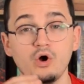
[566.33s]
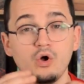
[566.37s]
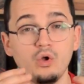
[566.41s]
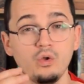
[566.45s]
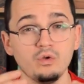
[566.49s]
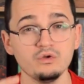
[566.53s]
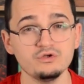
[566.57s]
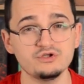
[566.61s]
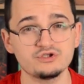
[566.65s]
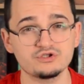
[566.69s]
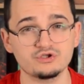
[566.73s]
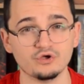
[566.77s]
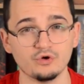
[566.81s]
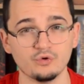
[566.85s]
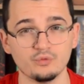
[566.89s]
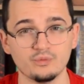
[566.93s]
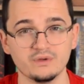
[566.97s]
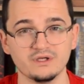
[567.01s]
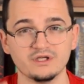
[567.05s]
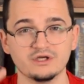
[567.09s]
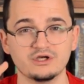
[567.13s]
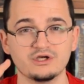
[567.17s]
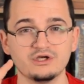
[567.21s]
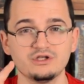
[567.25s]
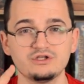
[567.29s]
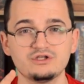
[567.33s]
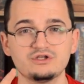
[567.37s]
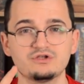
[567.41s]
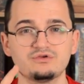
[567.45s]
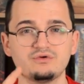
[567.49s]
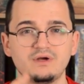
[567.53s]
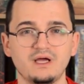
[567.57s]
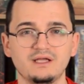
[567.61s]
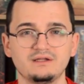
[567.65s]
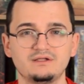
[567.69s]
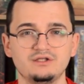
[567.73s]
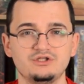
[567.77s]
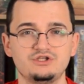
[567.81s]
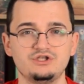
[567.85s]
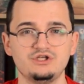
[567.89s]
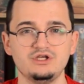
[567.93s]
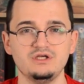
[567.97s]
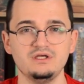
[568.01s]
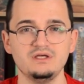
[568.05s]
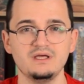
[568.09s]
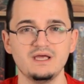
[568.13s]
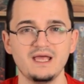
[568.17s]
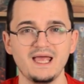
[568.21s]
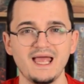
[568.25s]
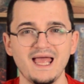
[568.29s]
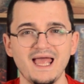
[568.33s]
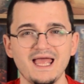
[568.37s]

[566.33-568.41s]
Also, with a good strategy,